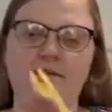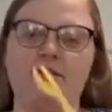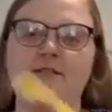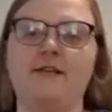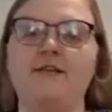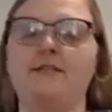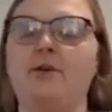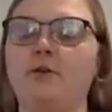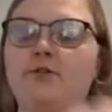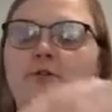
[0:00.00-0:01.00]
They say
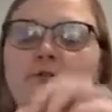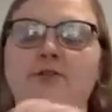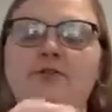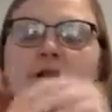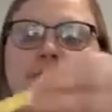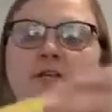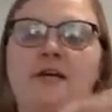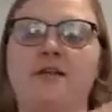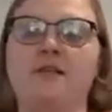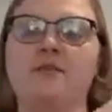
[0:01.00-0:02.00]
stolen from Joe's Crab
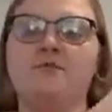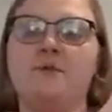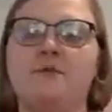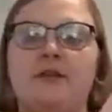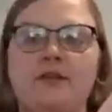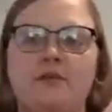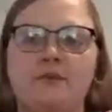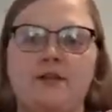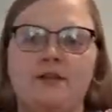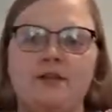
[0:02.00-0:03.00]
Shack. This is probably like the
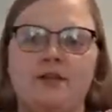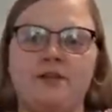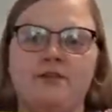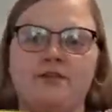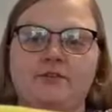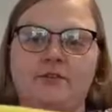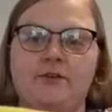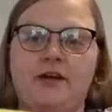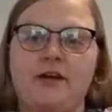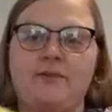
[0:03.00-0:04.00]
main thing I'll use for the
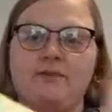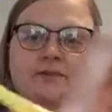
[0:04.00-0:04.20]
crab.